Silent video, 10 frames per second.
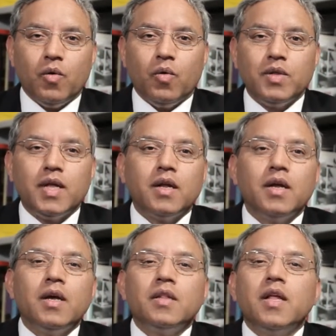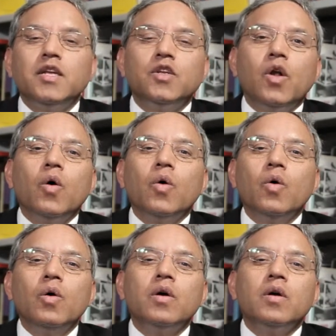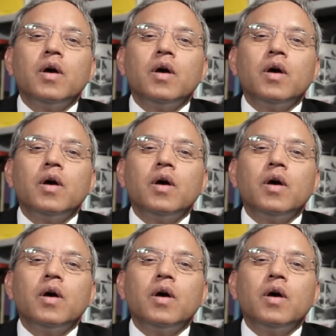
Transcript: law is that there is no